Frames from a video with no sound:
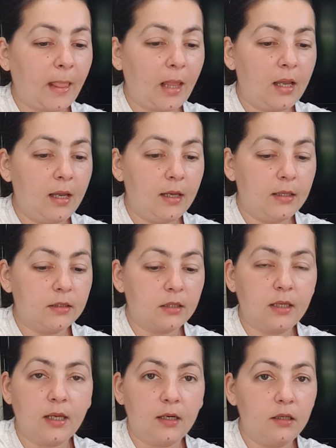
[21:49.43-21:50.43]
And
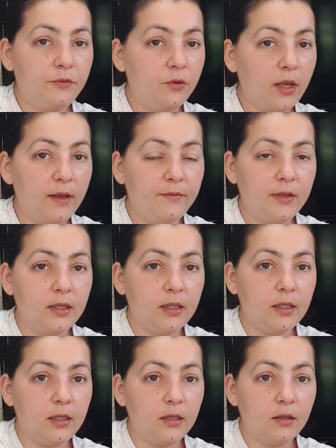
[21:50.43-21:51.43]
again, if you have
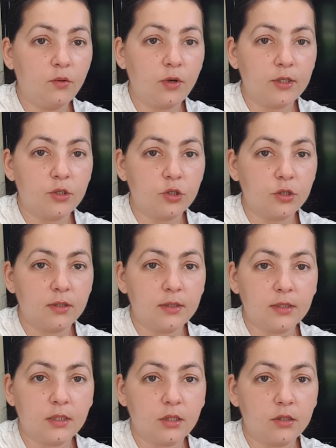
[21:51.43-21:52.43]
any questions,
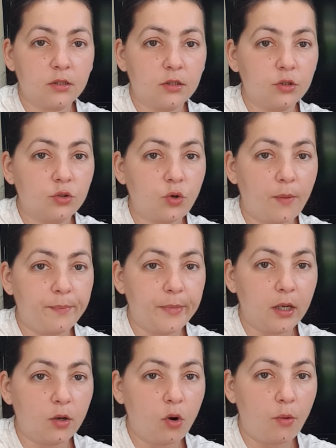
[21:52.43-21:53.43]
just drop me
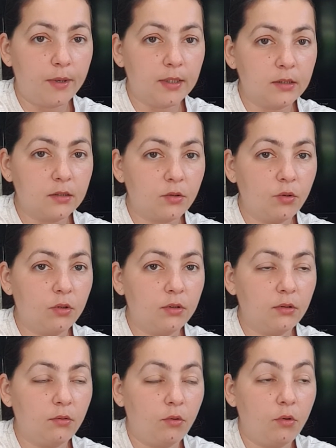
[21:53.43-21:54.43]
a comment
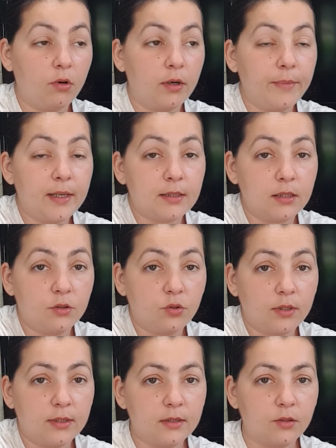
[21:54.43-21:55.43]
or a message
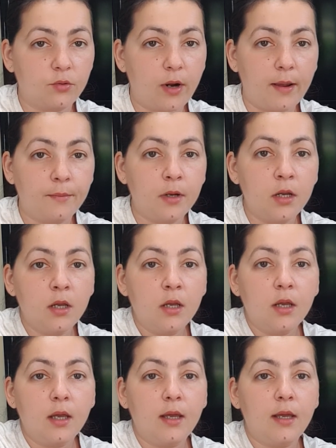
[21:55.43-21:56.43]
on Instagram.
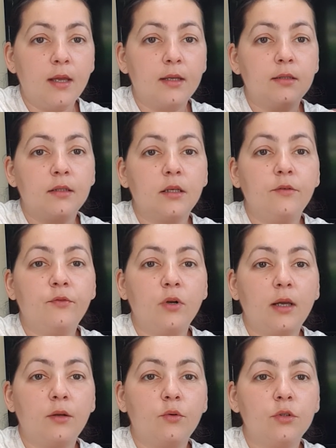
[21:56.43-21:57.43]
And if you
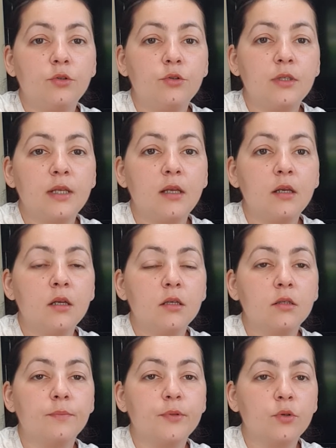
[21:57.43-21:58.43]
like what you see,
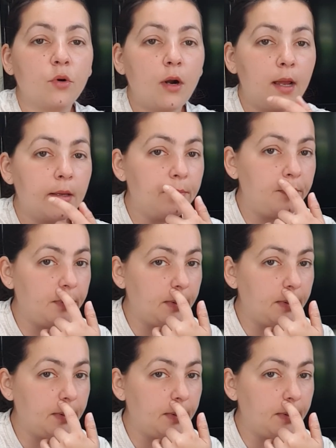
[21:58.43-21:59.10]
subscribe.